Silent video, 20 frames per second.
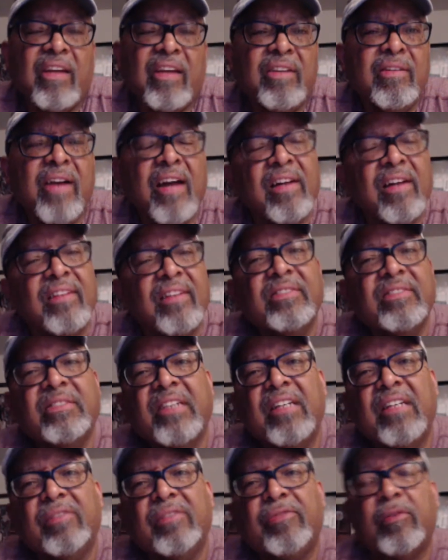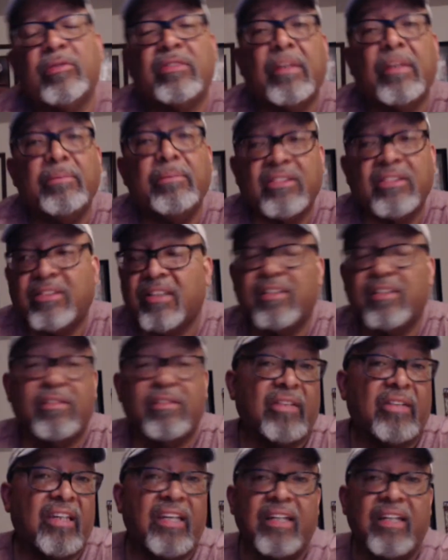you got to understand, folks, I'm just a
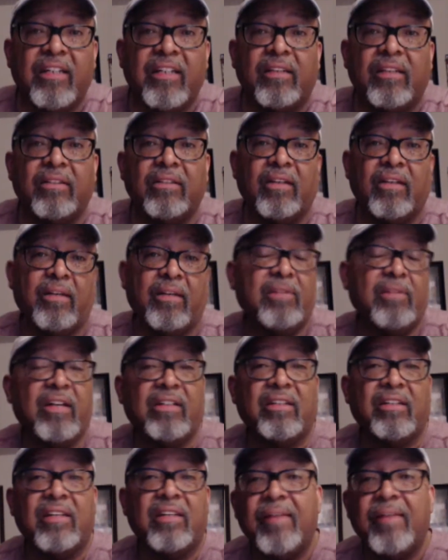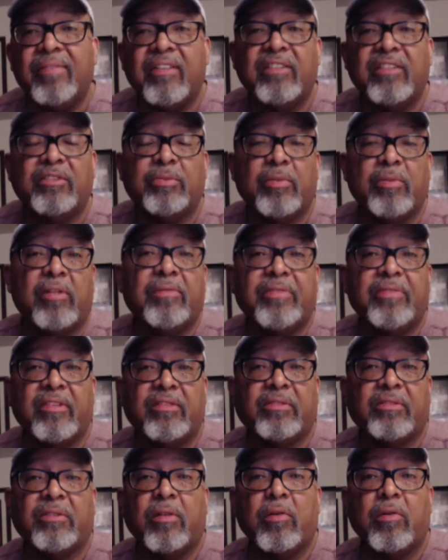little kid. I'm like 11 and 12
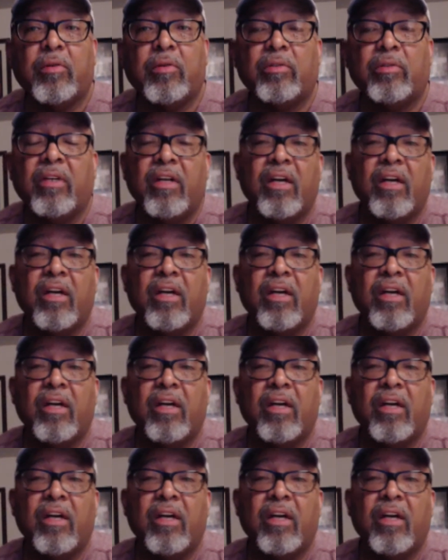years old.